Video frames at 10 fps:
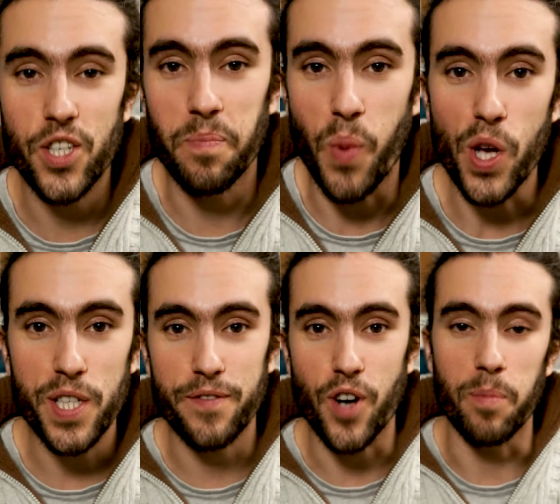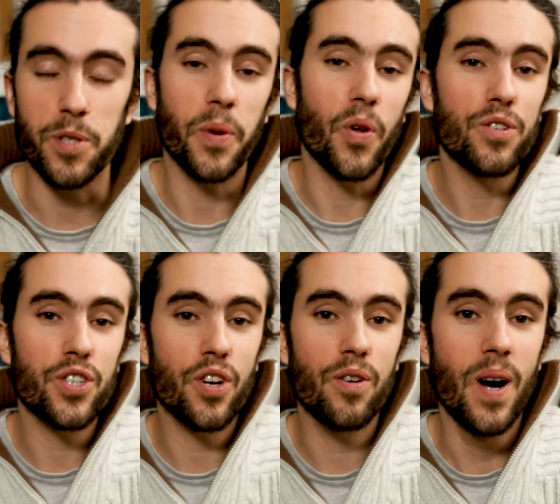some positive comments, but
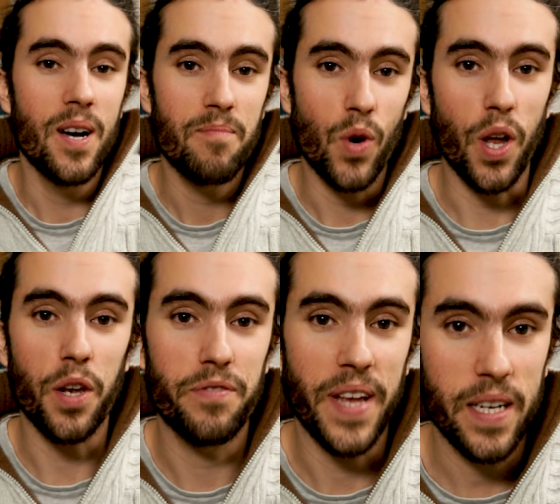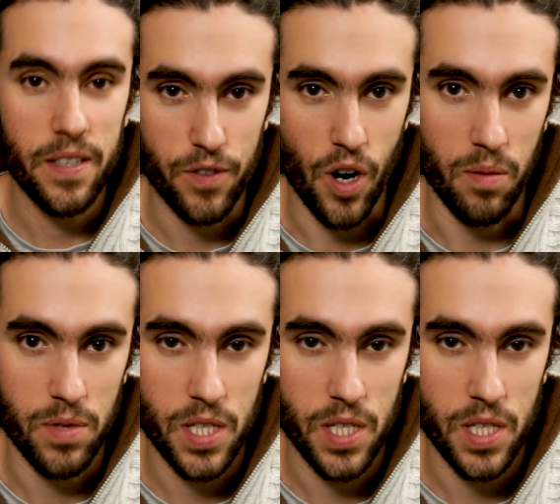also a lot of negative comments